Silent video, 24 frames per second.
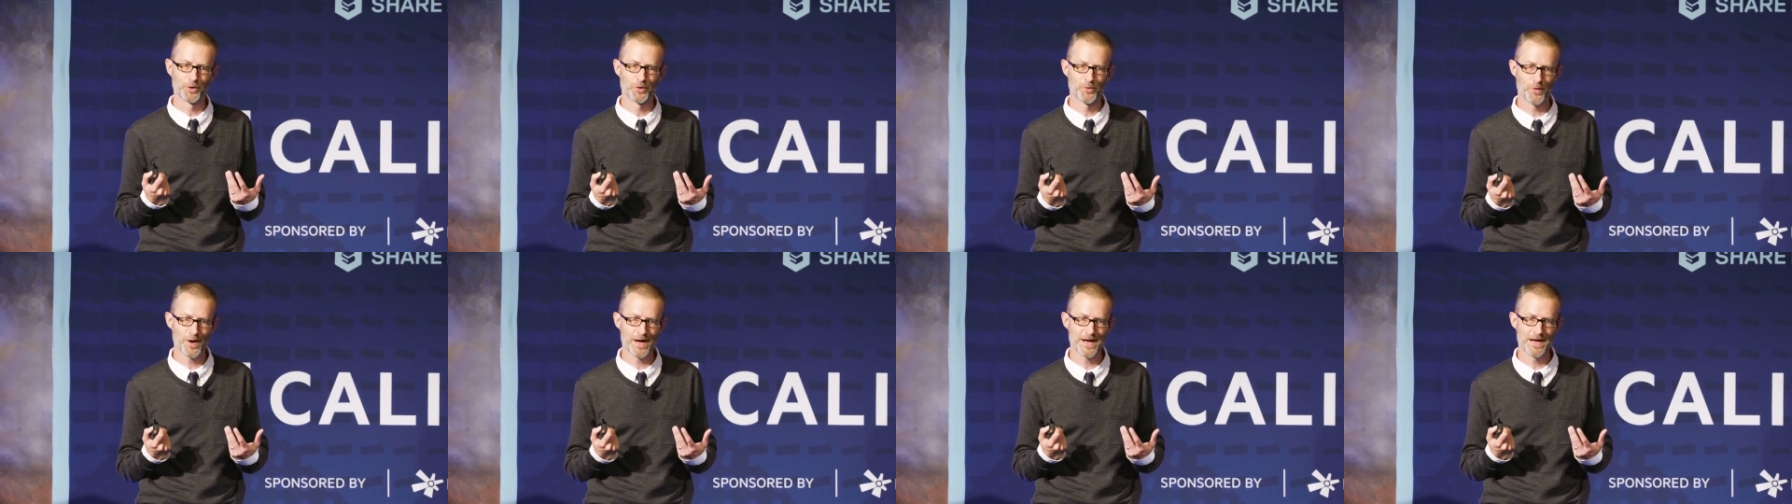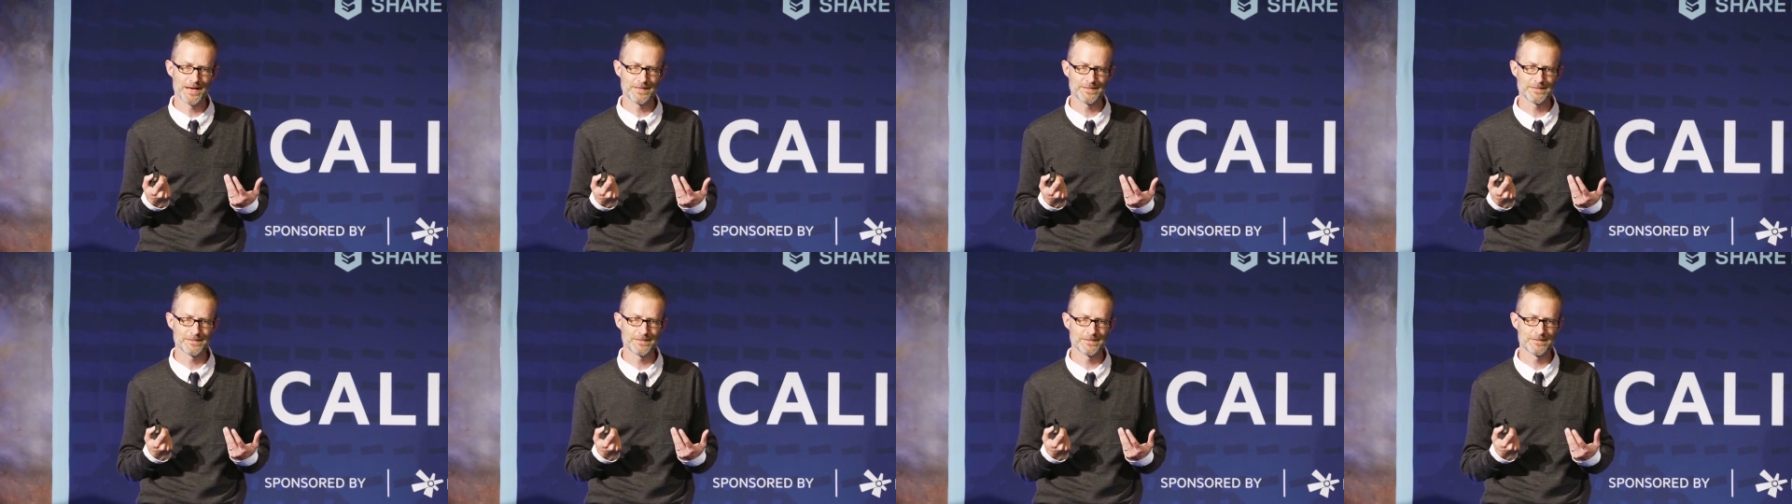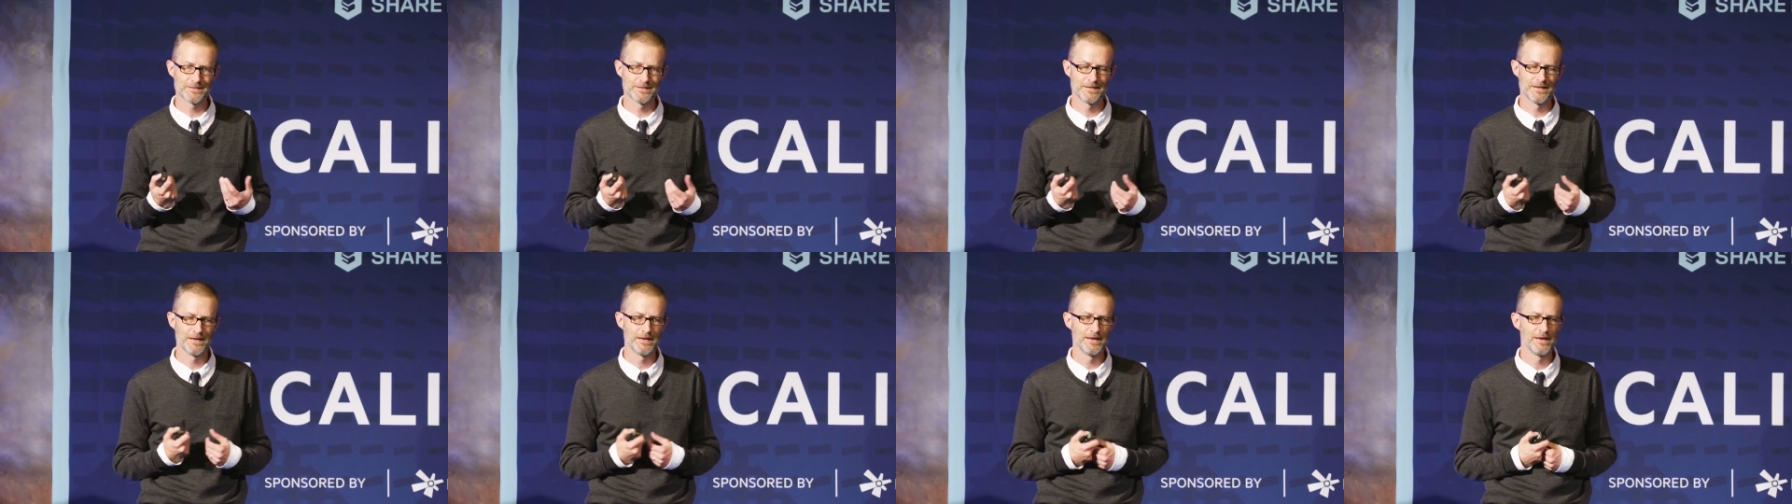her
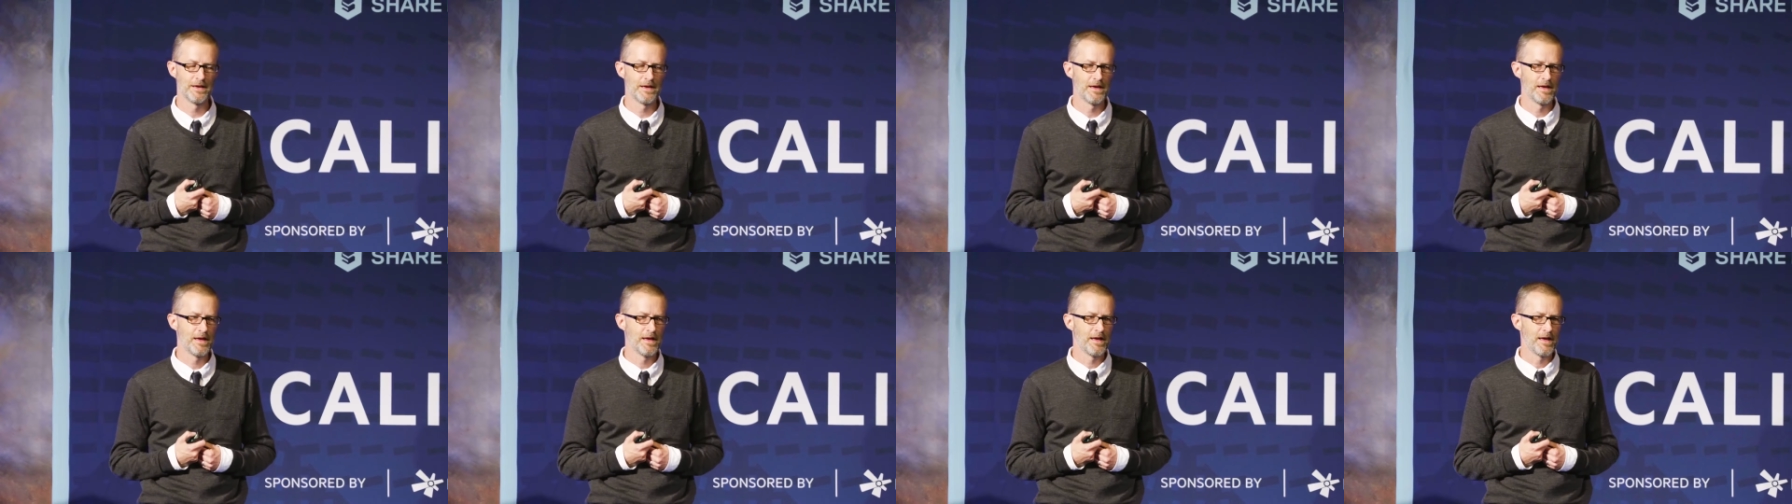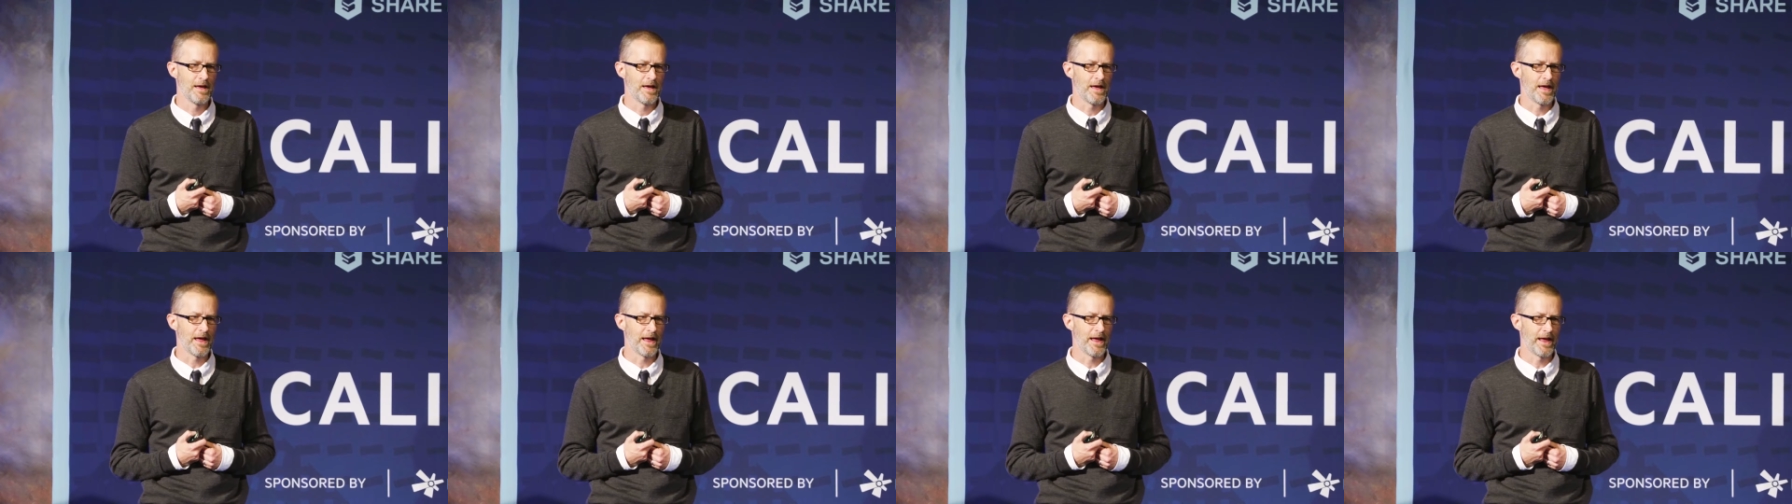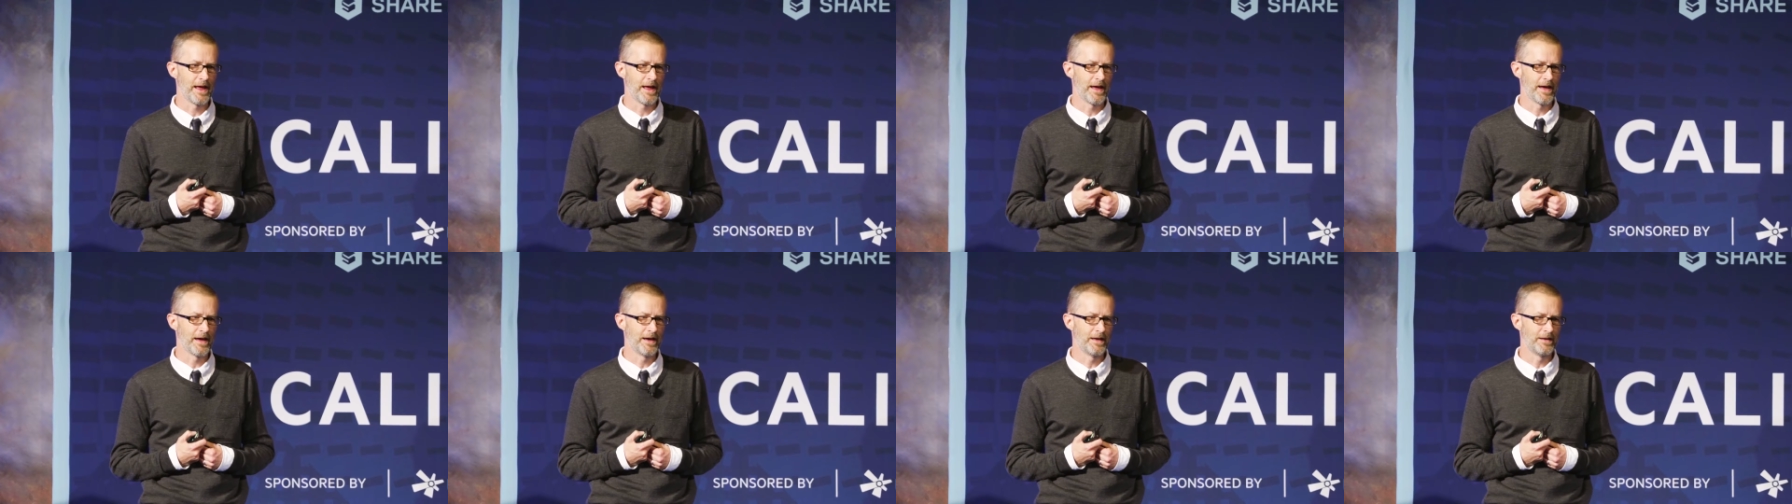request,
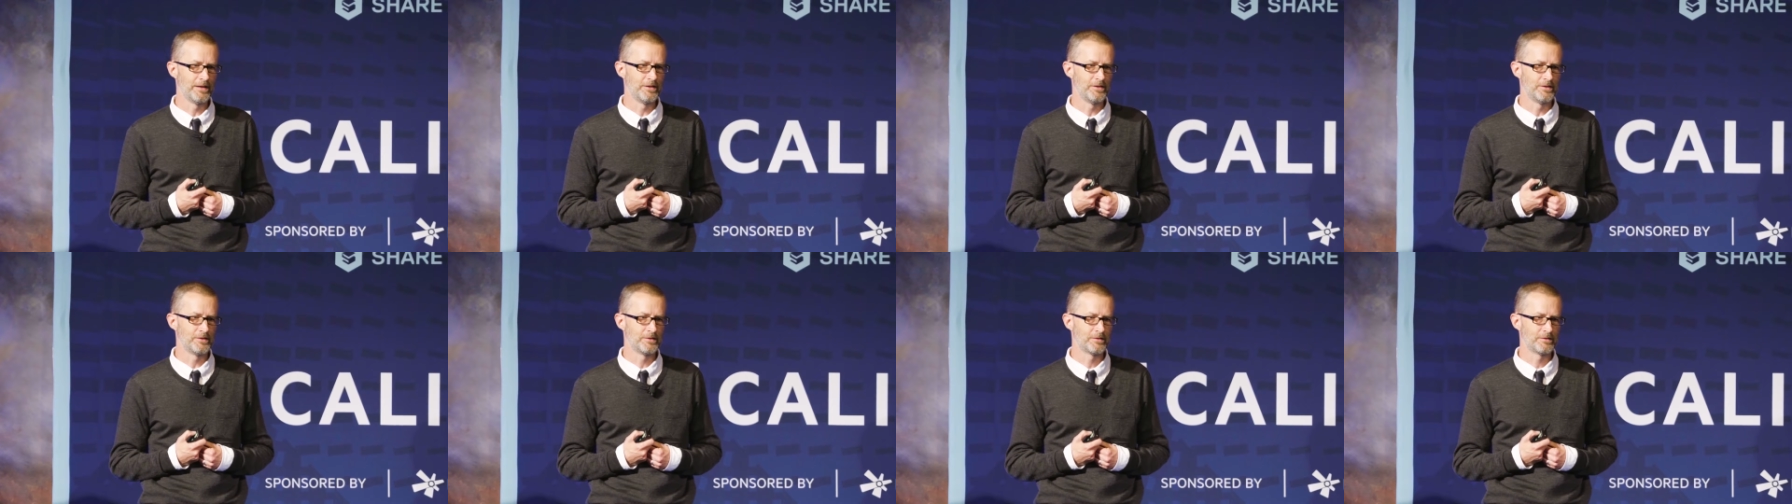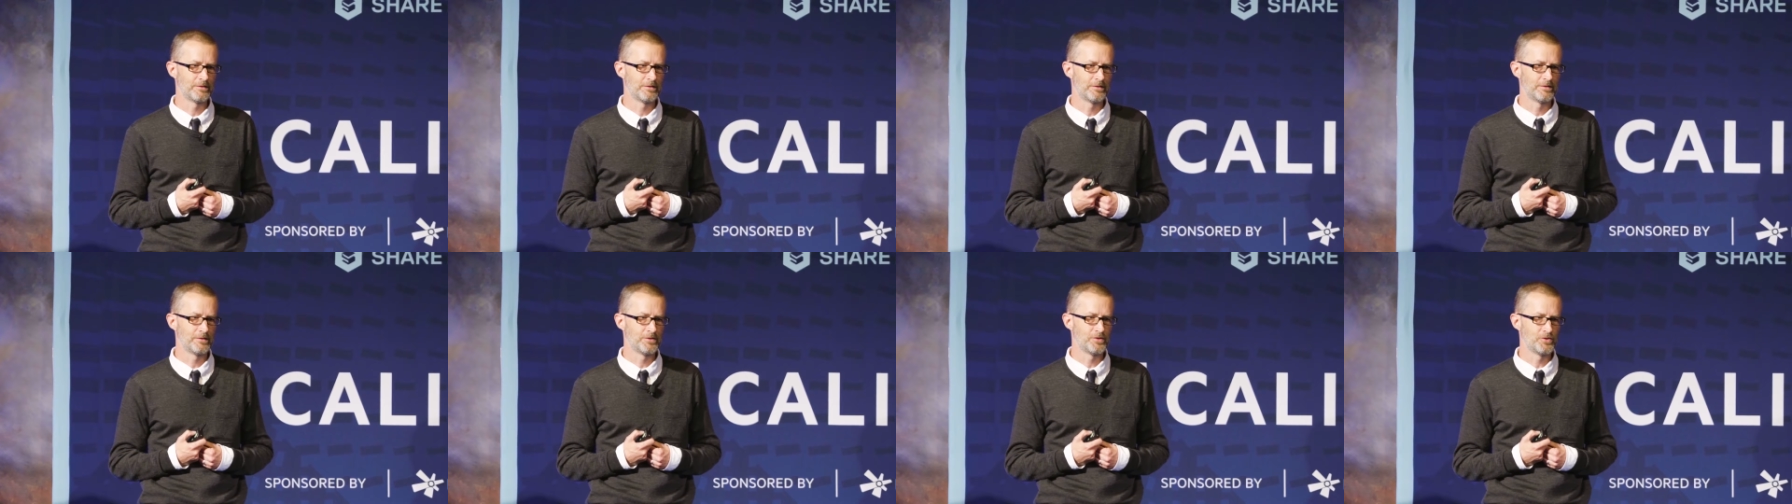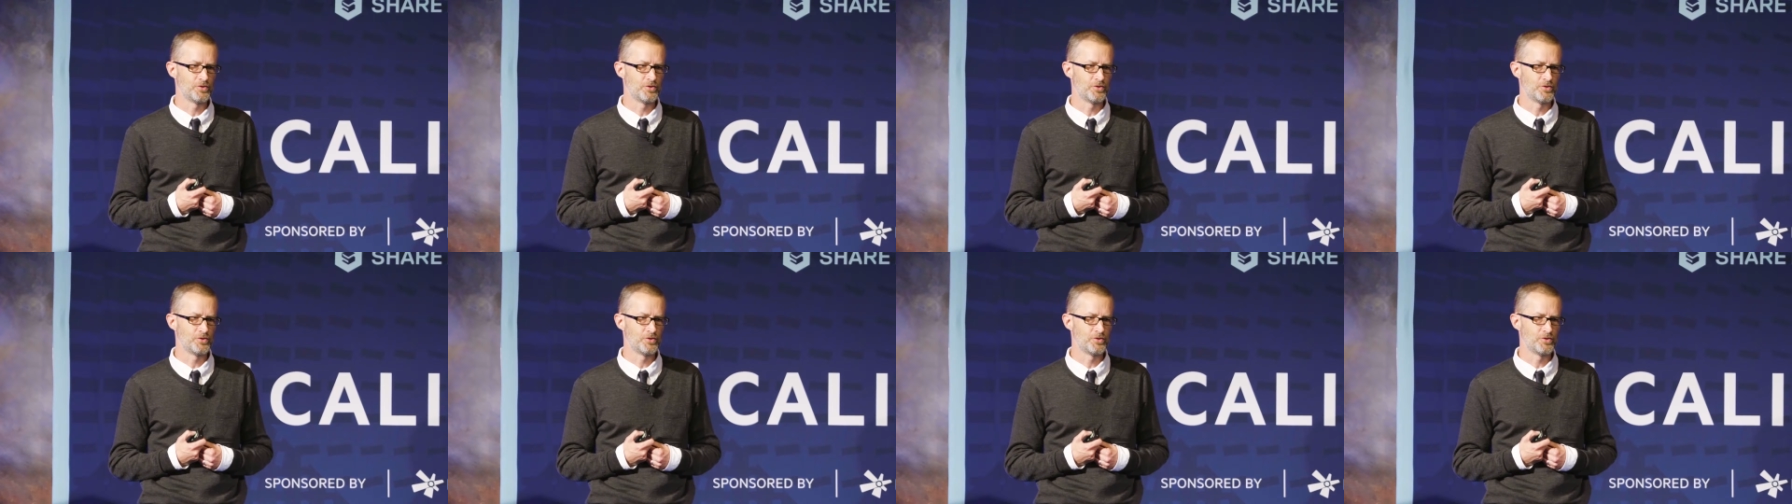and